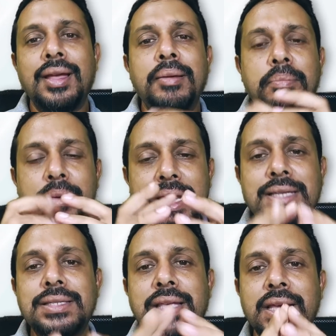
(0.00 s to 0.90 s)
please
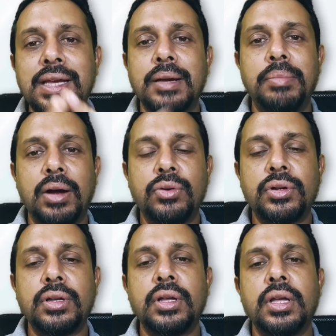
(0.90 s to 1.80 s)
think about
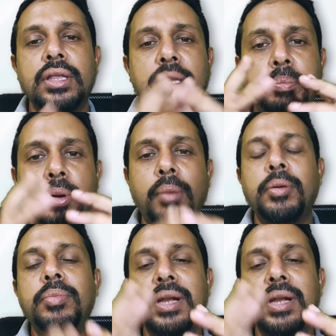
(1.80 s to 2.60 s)
the probable